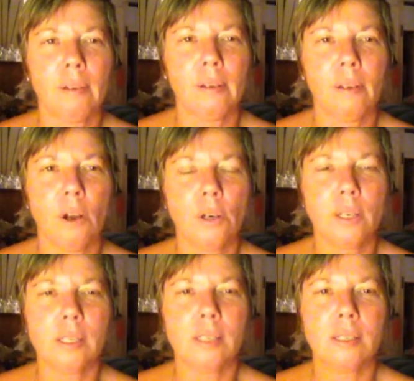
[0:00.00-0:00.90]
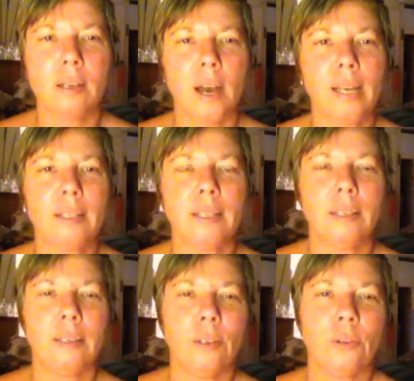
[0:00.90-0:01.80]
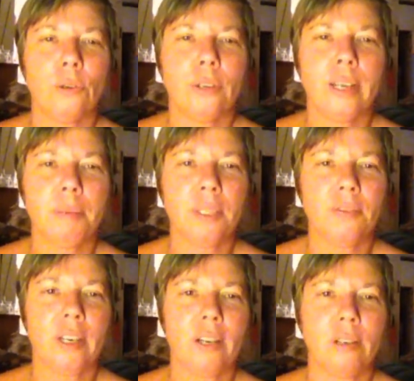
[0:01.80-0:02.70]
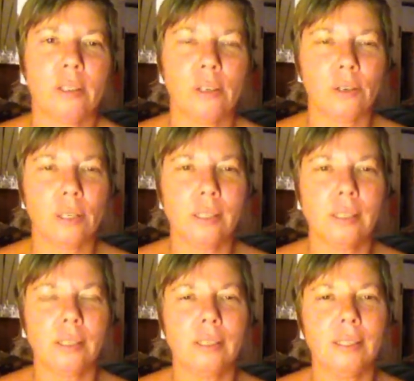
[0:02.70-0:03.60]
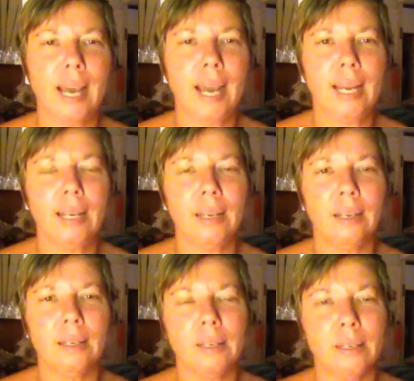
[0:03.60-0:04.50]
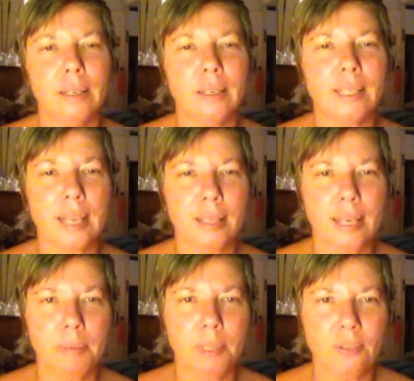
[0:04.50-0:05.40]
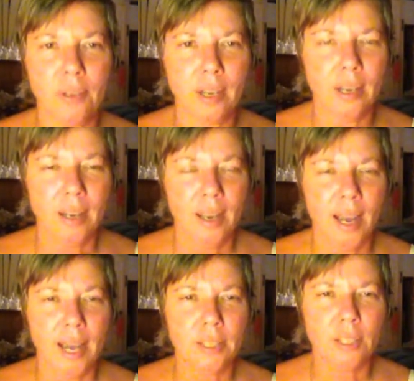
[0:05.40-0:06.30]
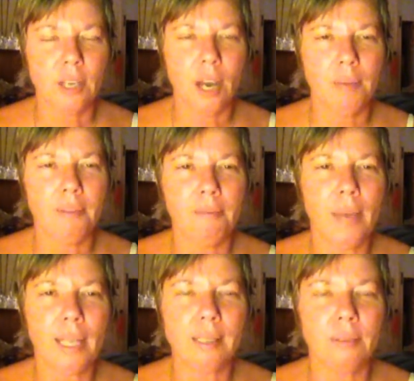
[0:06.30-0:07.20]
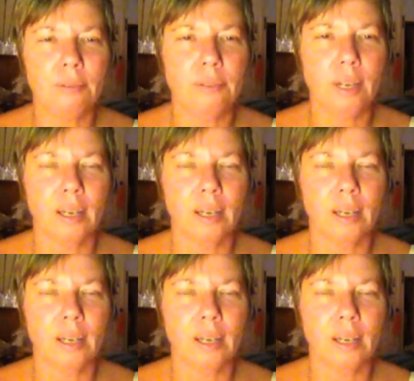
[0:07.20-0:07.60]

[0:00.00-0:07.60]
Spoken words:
longest night in the northern hemisphere and the longest day in the southern hemisphere. And it's a time of massive